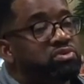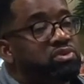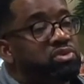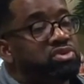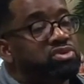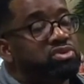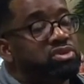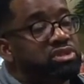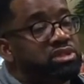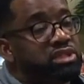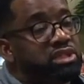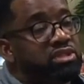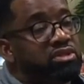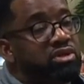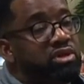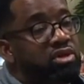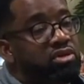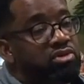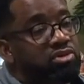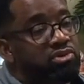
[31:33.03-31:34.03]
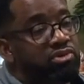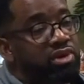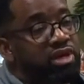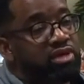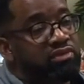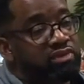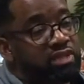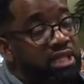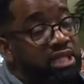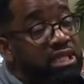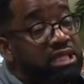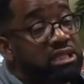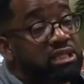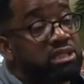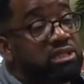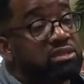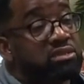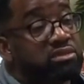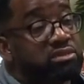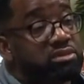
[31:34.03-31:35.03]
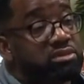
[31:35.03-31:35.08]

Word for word: wants you to dig your own grave and lay in it.